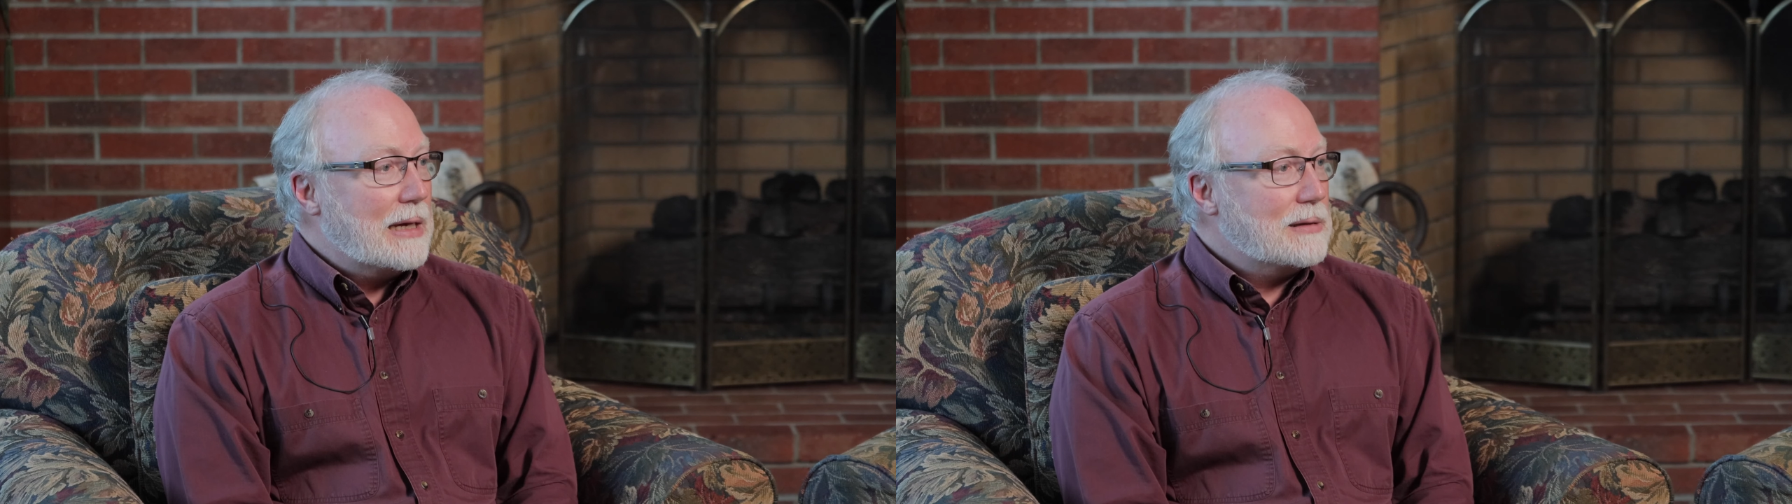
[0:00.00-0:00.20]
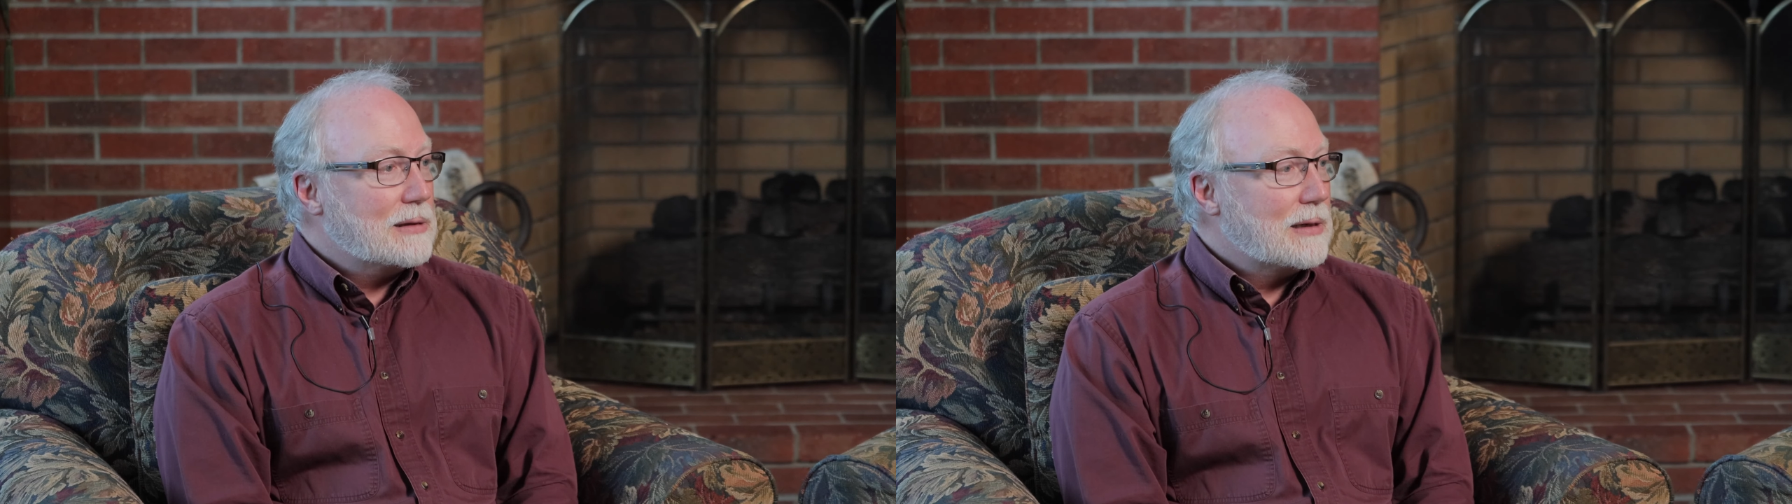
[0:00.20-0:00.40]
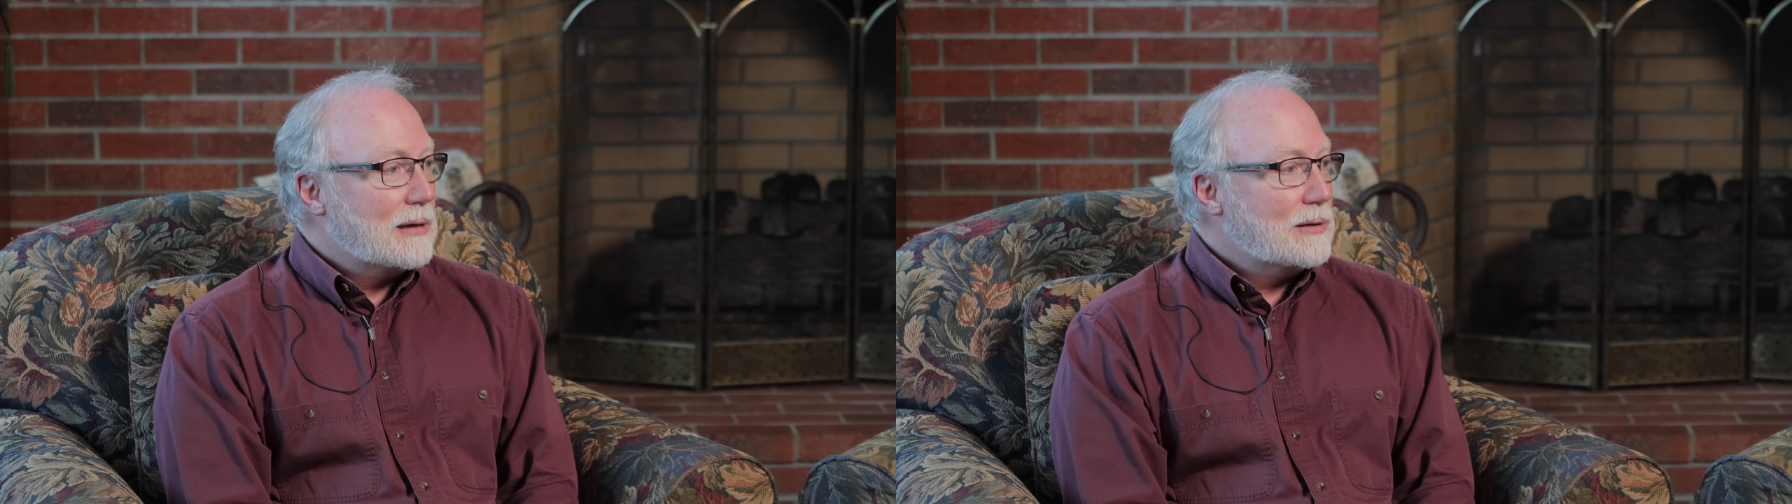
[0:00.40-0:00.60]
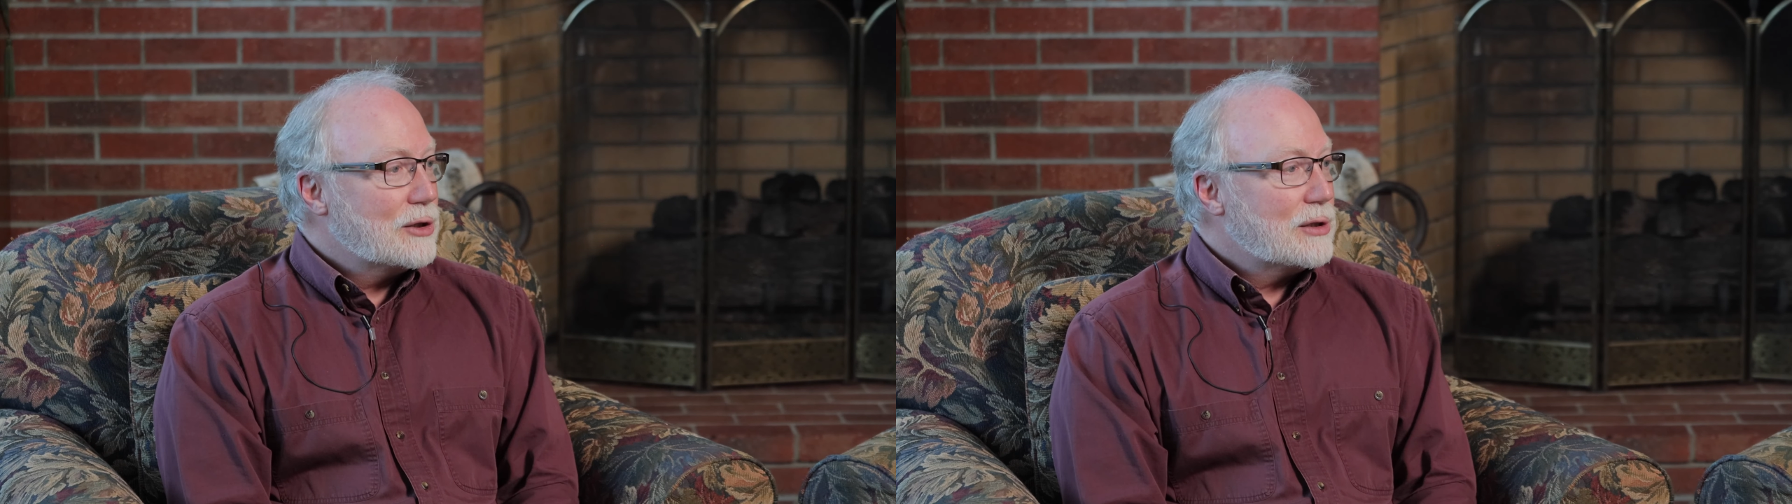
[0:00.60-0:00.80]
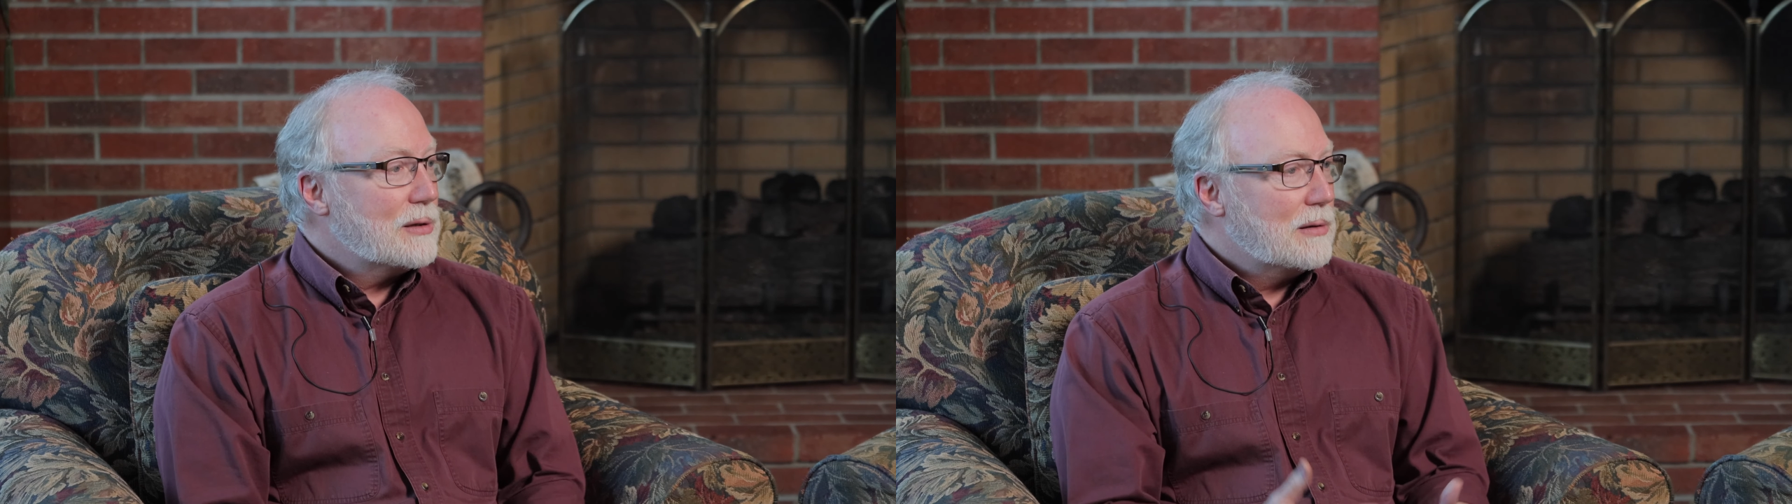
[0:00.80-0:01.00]
and uh,
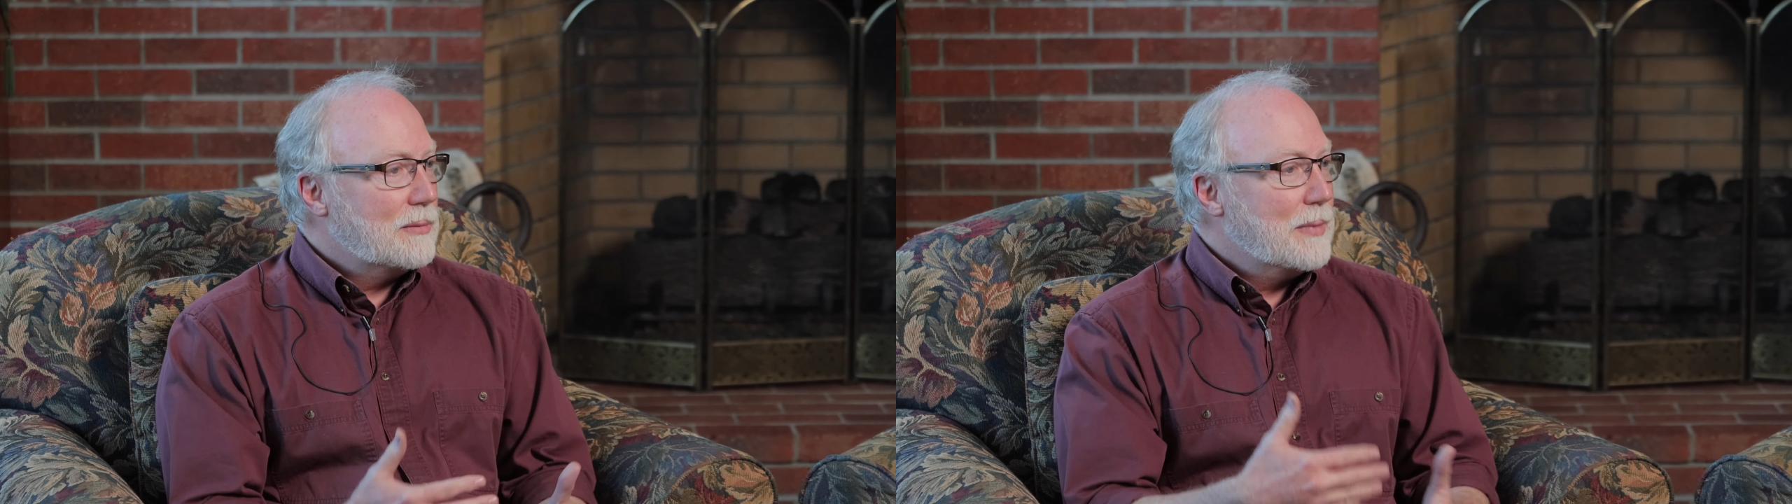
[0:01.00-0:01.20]
just to